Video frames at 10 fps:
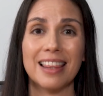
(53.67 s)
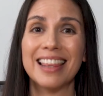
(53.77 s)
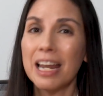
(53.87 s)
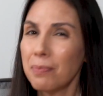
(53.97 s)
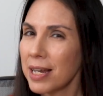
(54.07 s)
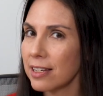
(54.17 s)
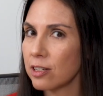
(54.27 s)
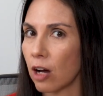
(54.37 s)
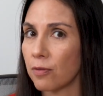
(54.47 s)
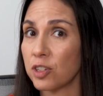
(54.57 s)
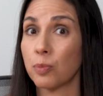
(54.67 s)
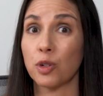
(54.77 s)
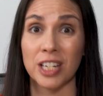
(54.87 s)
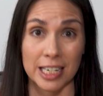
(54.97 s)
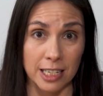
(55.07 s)
that makes autophagy
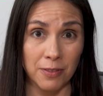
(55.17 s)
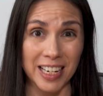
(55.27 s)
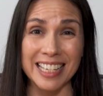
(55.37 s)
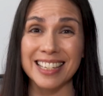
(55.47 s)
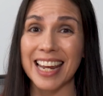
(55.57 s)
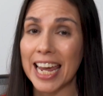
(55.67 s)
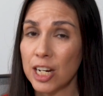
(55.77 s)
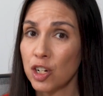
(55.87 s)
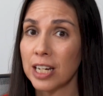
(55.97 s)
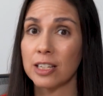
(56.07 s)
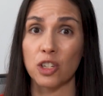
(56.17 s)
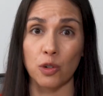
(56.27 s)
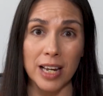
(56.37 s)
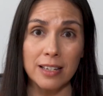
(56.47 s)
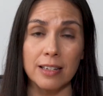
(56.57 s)
protective against aging and
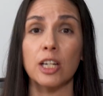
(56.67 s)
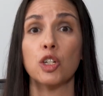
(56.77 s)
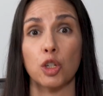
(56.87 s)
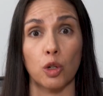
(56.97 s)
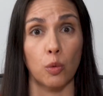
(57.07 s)
stress in two